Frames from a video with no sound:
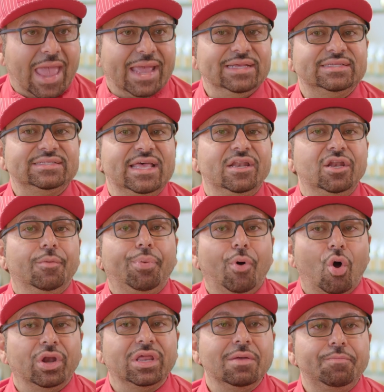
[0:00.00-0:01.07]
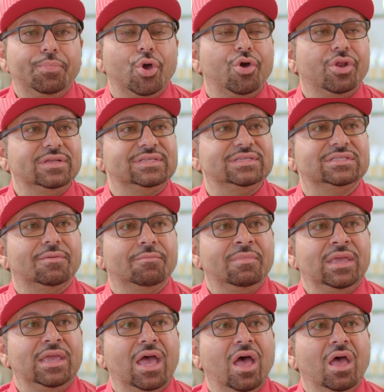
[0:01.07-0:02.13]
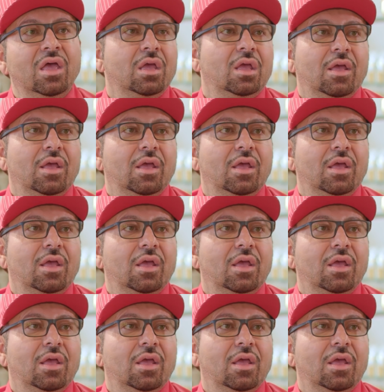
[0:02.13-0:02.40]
is that Napoleon Perdis is a mere